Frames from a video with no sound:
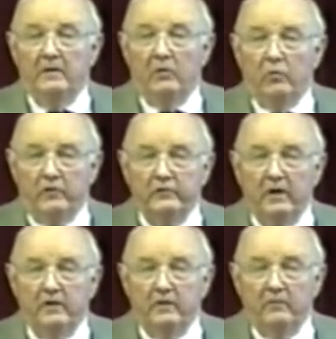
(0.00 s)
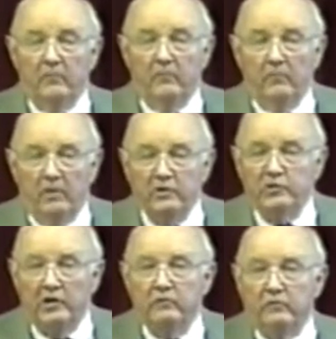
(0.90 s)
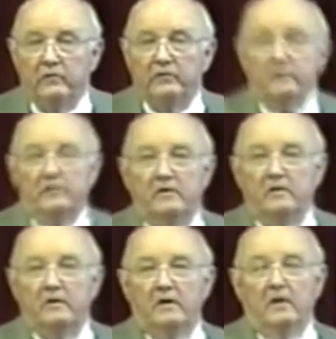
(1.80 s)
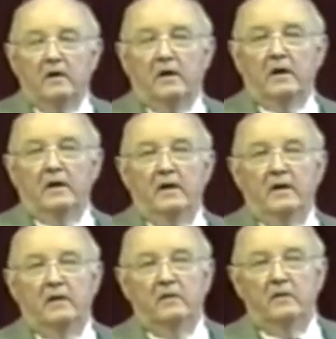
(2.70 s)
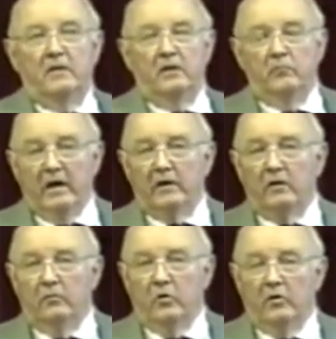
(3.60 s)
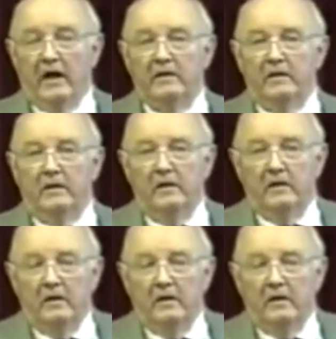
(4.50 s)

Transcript: There was not much interest in medical morality.